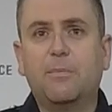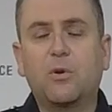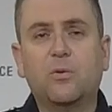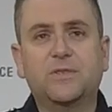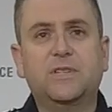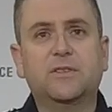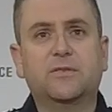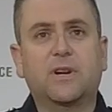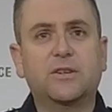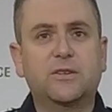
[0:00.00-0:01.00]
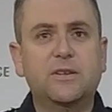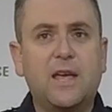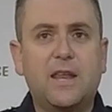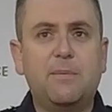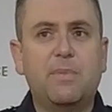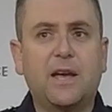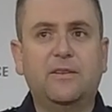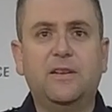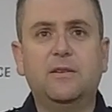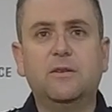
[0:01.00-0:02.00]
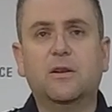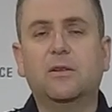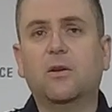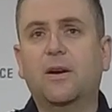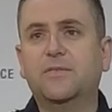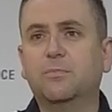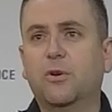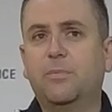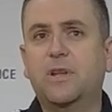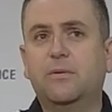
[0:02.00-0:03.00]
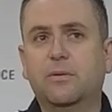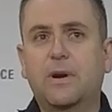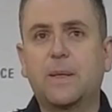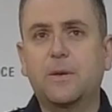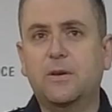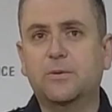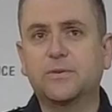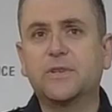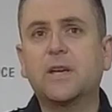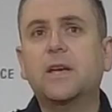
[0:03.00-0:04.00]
causing destruction and impacting, you know, lives and property throughout the hills.